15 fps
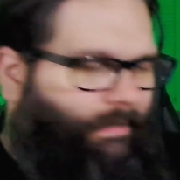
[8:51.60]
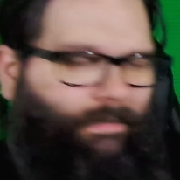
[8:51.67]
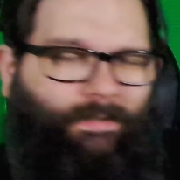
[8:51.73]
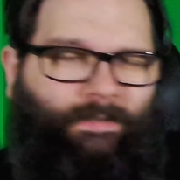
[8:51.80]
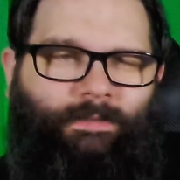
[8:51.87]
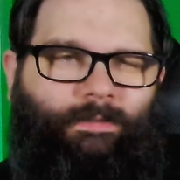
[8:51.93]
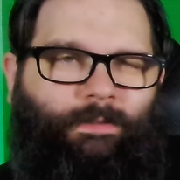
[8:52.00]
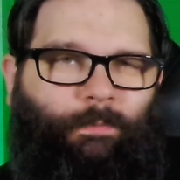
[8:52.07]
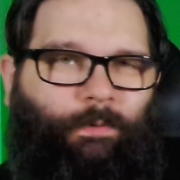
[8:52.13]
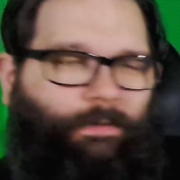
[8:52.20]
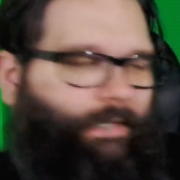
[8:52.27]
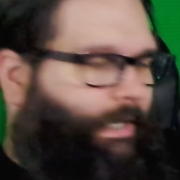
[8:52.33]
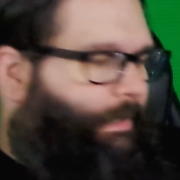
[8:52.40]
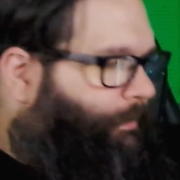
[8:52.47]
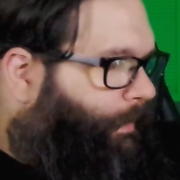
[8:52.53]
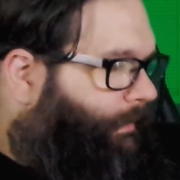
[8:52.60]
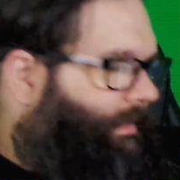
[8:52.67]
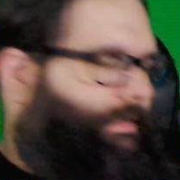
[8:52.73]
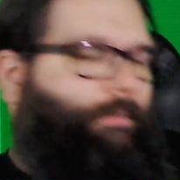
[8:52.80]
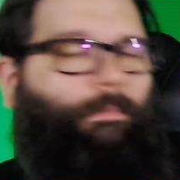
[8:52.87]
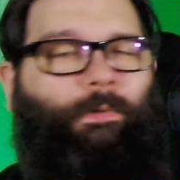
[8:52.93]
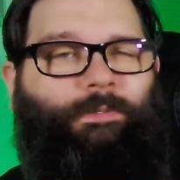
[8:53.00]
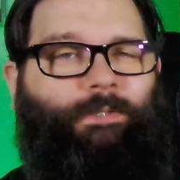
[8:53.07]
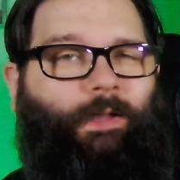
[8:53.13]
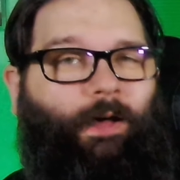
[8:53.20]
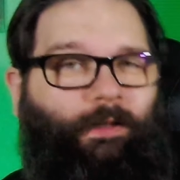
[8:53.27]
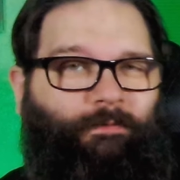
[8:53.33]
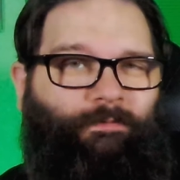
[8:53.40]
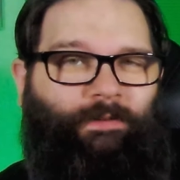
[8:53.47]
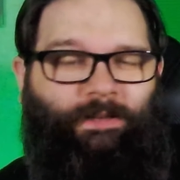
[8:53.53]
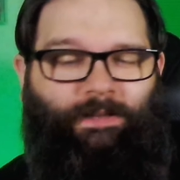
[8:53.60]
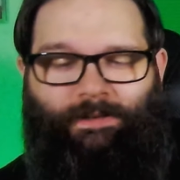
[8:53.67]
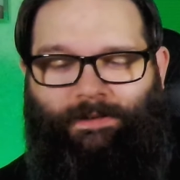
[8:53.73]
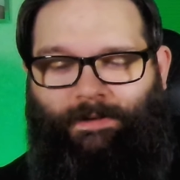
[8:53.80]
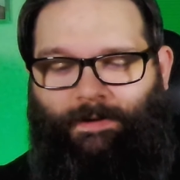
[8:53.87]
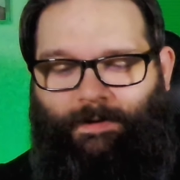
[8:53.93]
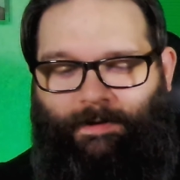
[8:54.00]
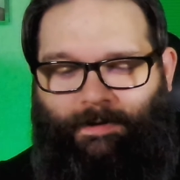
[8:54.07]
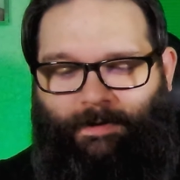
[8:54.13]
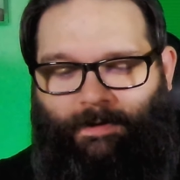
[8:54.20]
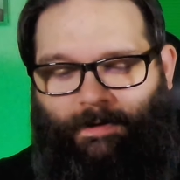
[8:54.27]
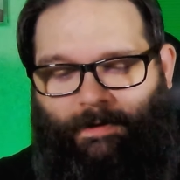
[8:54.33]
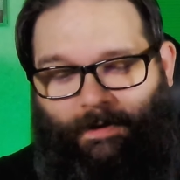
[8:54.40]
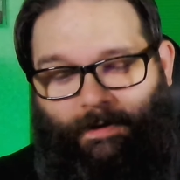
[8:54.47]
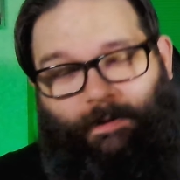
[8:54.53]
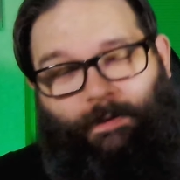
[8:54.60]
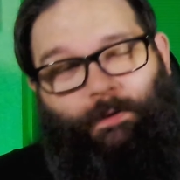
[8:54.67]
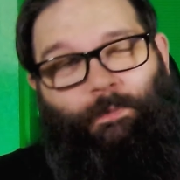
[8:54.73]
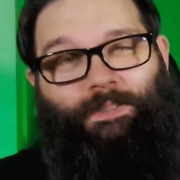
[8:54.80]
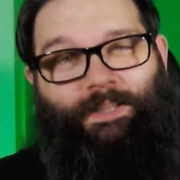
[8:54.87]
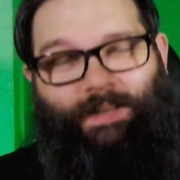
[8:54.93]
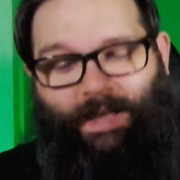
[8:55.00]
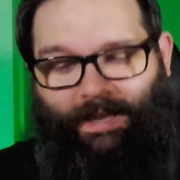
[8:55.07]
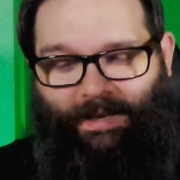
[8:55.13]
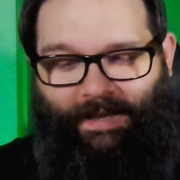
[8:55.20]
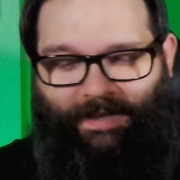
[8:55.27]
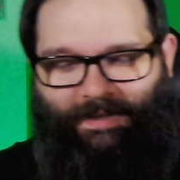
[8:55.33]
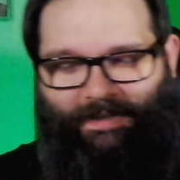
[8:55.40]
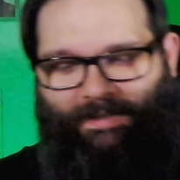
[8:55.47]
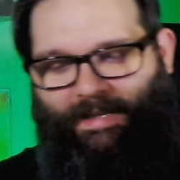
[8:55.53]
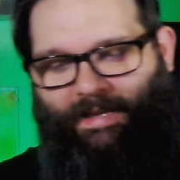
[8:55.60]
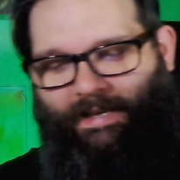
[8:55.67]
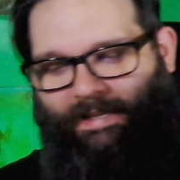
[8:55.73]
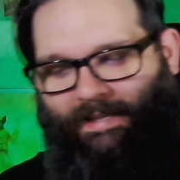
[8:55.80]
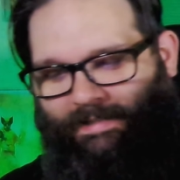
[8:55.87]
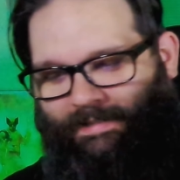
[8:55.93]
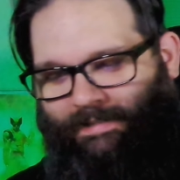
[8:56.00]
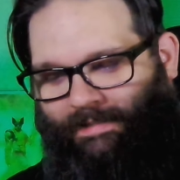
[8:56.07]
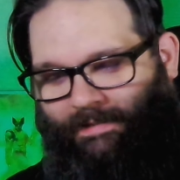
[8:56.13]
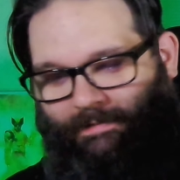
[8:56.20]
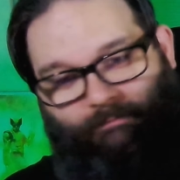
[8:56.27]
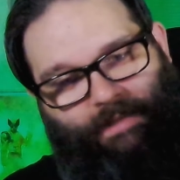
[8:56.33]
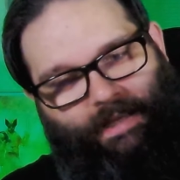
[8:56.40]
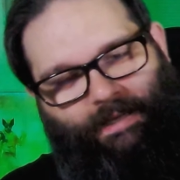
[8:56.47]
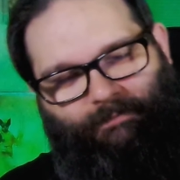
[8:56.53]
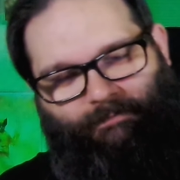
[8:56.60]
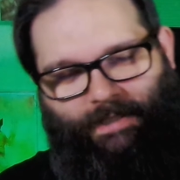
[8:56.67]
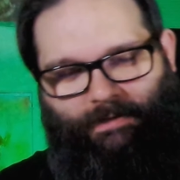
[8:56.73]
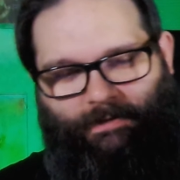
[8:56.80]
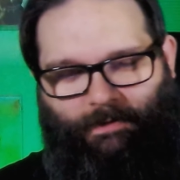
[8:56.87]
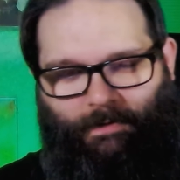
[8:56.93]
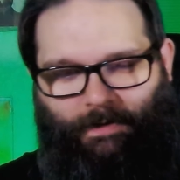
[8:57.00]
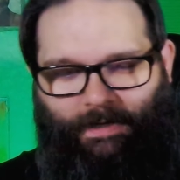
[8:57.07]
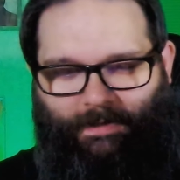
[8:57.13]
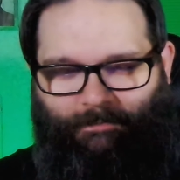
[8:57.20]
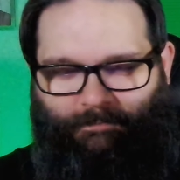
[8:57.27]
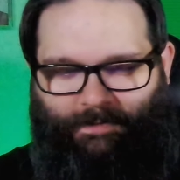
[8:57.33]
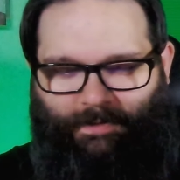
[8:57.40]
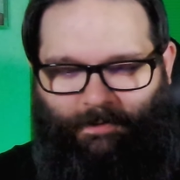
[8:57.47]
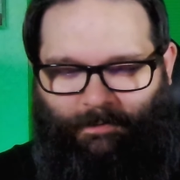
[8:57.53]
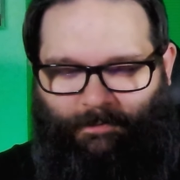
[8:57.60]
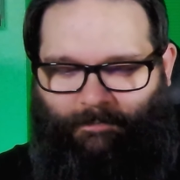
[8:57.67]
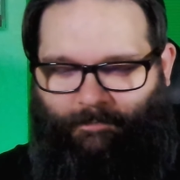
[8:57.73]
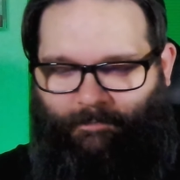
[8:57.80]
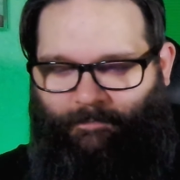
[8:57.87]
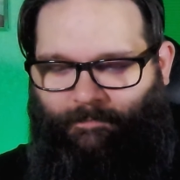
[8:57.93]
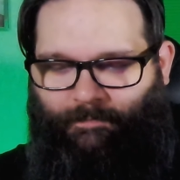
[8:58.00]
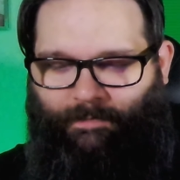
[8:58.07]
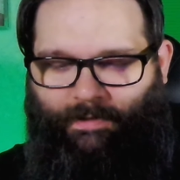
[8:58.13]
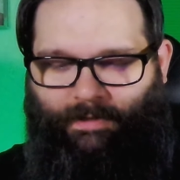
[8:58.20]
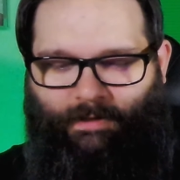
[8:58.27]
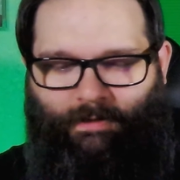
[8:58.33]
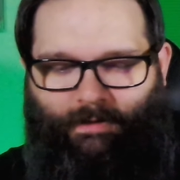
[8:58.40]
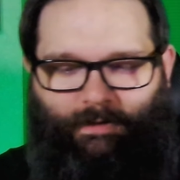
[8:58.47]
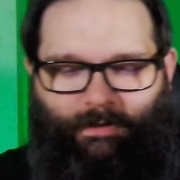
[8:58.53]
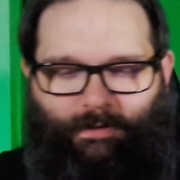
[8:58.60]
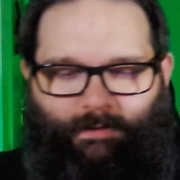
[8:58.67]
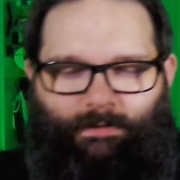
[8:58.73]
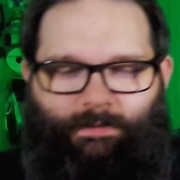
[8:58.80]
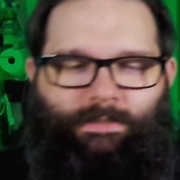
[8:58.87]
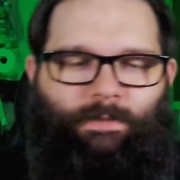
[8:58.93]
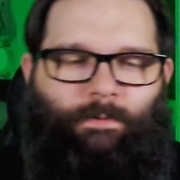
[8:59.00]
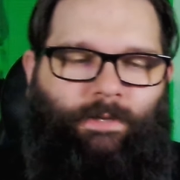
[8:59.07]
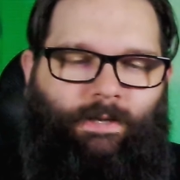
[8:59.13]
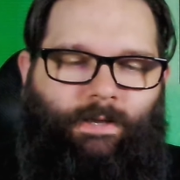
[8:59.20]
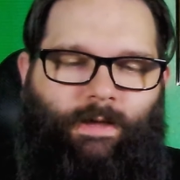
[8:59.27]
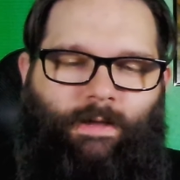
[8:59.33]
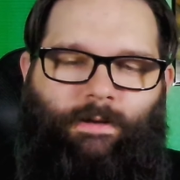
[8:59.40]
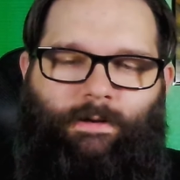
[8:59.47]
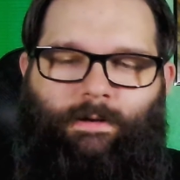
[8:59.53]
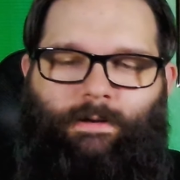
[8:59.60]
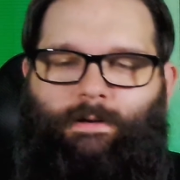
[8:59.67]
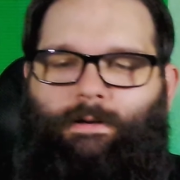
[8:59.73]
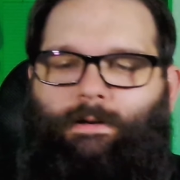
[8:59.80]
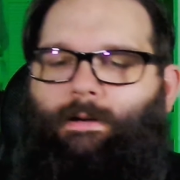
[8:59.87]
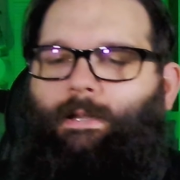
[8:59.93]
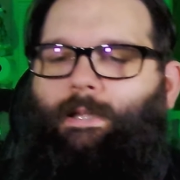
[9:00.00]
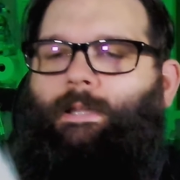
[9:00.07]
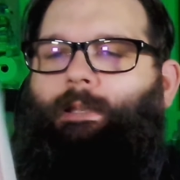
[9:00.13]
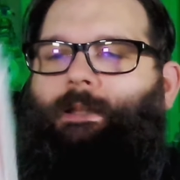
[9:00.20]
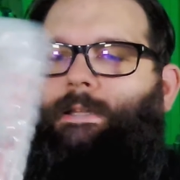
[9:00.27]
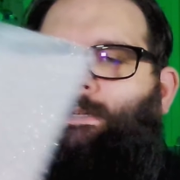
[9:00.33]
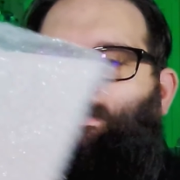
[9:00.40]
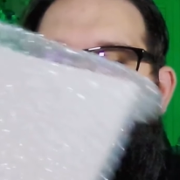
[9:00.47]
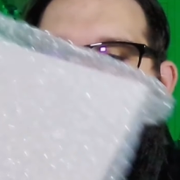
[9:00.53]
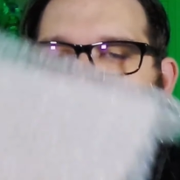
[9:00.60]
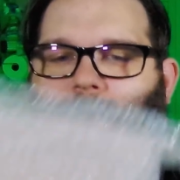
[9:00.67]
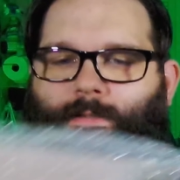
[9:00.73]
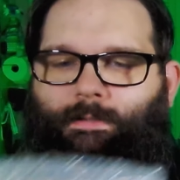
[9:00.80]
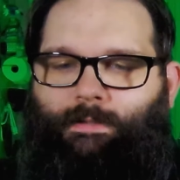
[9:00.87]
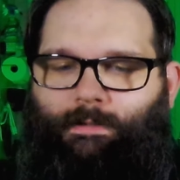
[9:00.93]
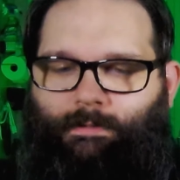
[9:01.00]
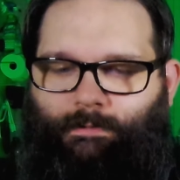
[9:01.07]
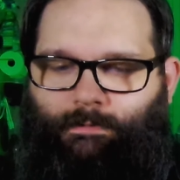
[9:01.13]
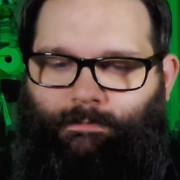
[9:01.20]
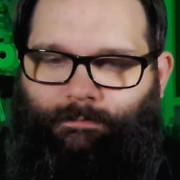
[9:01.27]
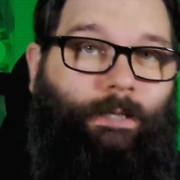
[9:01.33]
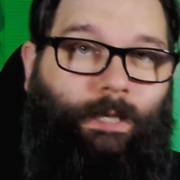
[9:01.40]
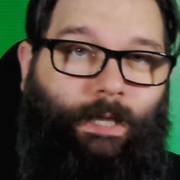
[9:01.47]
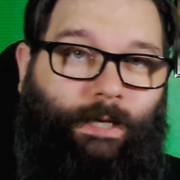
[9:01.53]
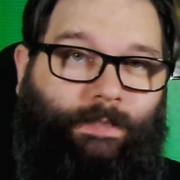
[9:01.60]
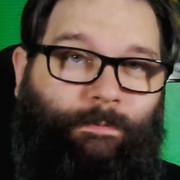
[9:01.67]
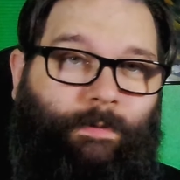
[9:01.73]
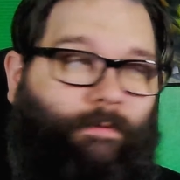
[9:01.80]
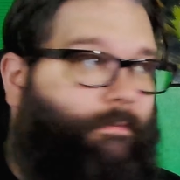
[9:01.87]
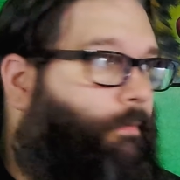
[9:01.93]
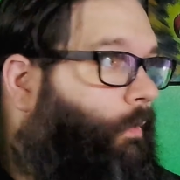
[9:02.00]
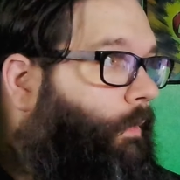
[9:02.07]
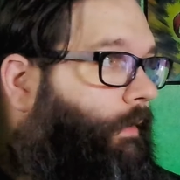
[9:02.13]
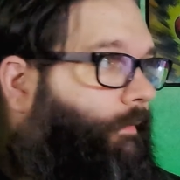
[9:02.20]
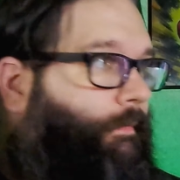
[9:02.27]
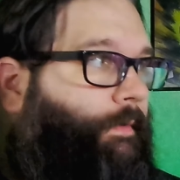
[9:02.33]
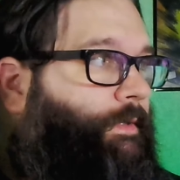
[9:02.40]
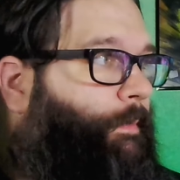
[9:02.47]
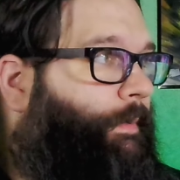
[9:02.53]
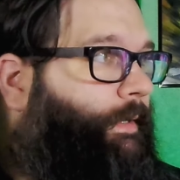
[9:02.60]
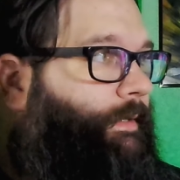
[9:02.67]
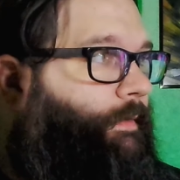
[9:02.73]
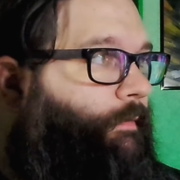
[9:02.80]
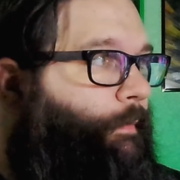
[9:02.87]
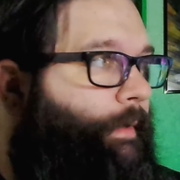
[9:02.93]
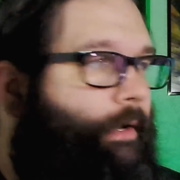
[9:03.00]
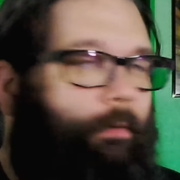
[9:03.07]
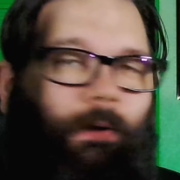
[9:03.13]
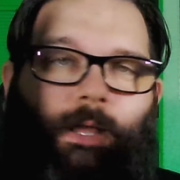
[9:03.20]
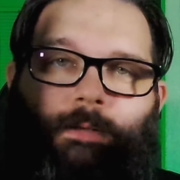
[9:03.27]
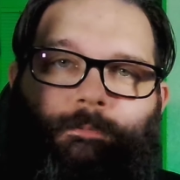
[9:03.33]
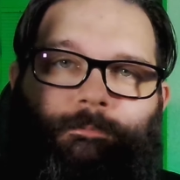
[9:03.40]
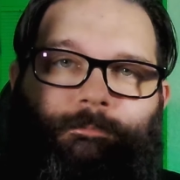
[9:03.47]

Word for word: this is the book that I was probably the most confident uh, that it was a 9-8 and they didn't agree. So Let's see what I got here. It is X-Men 4, first appearance of Omega Red.